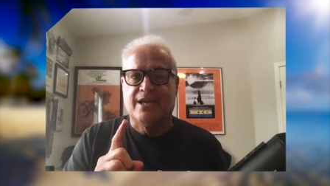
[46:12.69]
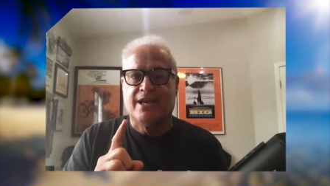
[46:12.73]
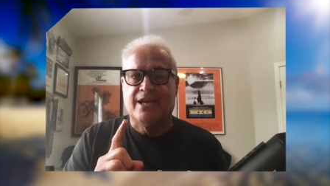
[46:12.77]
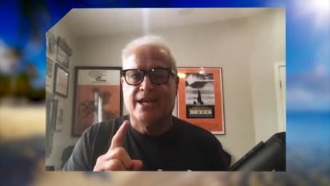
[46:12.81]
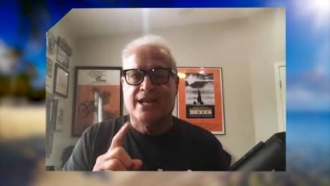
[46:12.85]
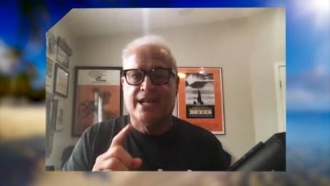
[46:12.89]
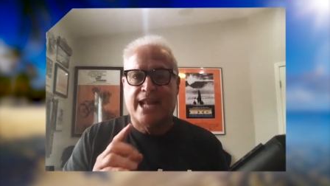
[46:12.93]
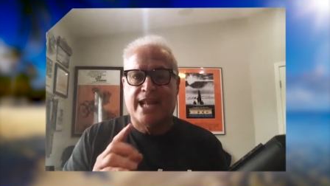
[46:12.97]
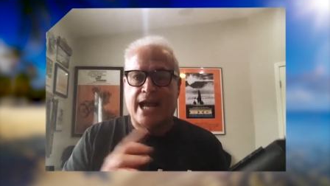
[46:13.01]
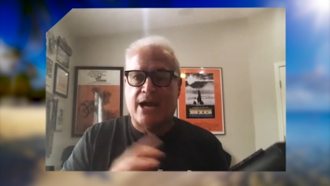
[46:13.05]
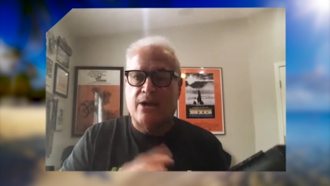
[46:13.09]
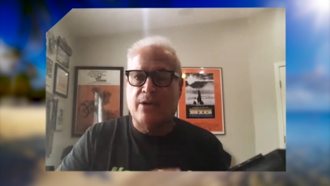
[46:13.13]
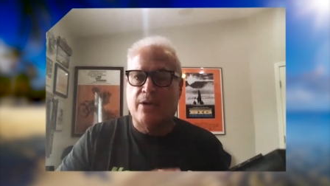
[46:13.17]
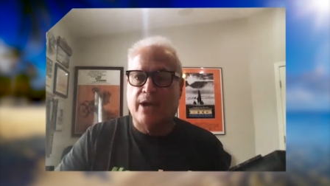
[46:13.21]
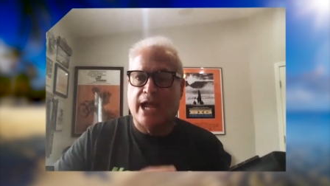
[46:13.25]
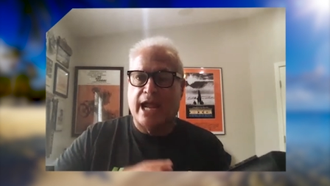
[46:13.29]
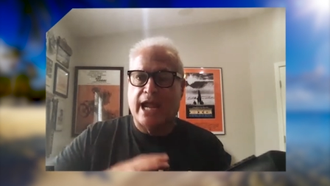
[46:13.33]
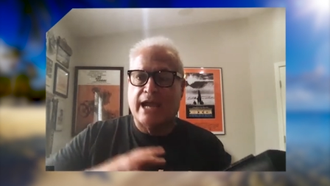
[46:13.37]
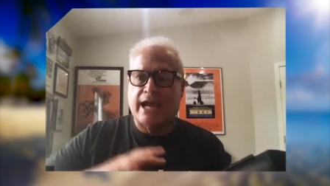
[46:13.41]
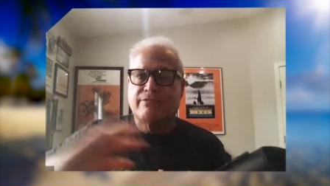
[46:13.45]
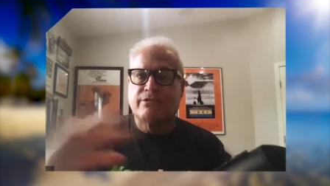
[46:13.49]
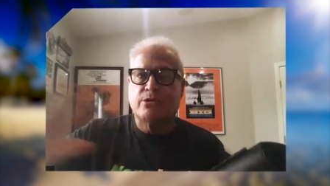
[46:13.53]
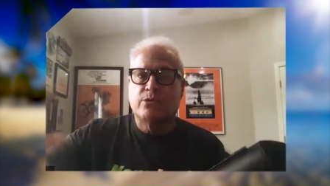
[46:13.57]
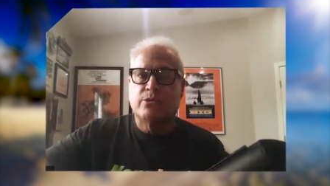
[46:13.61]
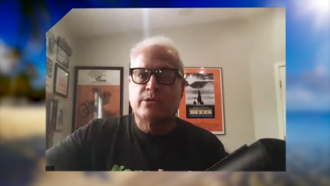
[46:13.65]
Now
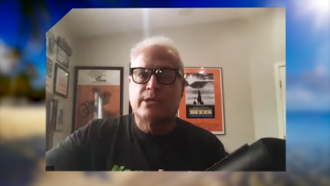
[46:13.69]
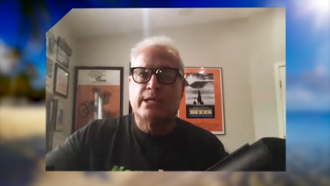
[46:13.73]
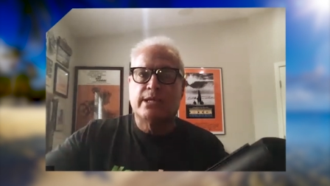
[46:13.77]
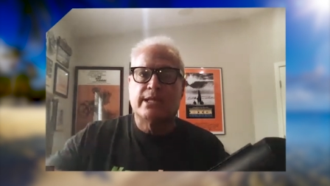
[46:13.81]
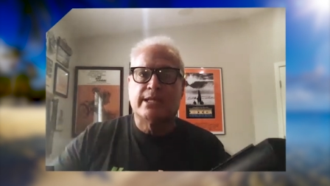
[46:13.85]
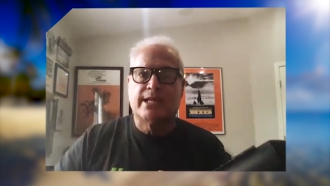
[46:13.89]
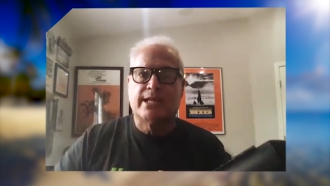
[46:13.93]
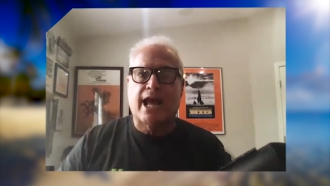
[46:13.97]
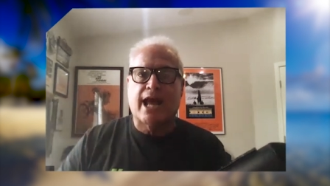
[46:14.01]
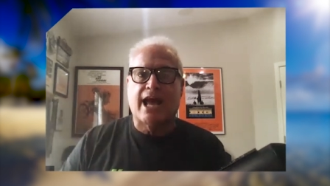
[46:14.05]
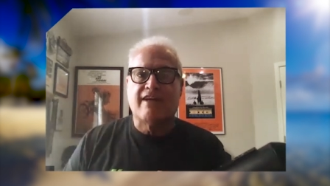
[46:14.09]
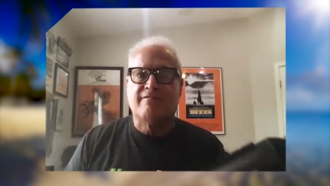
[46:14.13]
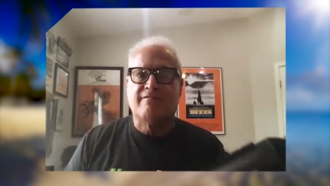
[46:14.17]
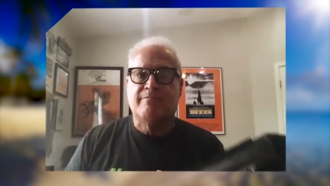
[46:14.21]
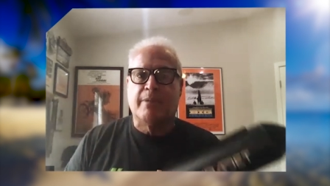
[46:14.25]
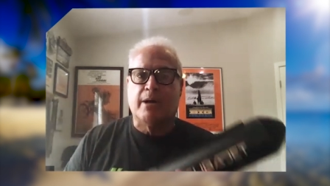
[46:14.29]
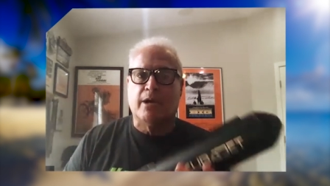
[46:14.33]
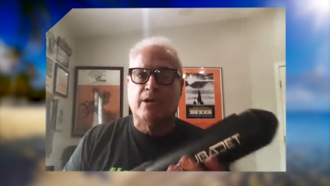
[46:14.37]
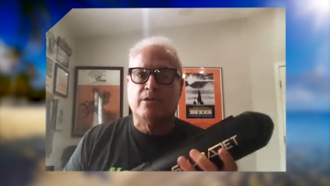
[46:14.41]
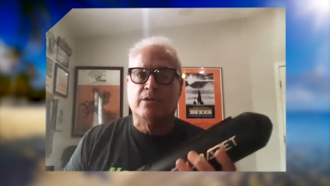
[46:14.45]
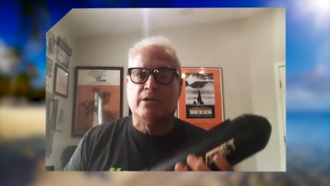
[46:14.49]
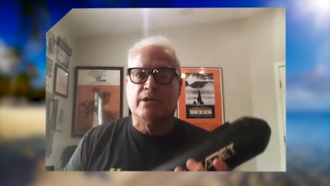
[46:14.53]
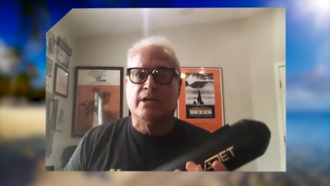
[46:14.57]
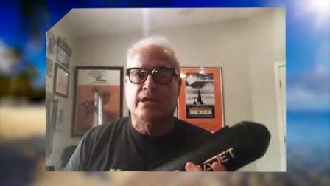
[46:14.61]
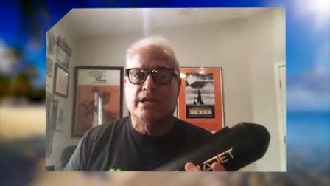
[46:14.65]
everyone on the dive
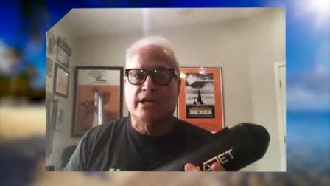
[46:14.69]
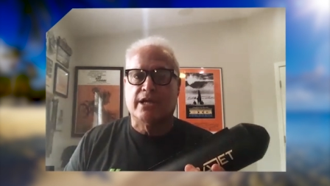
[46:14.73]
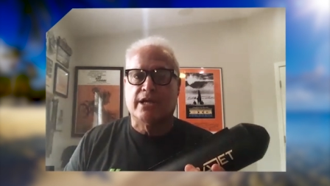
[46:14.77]
boat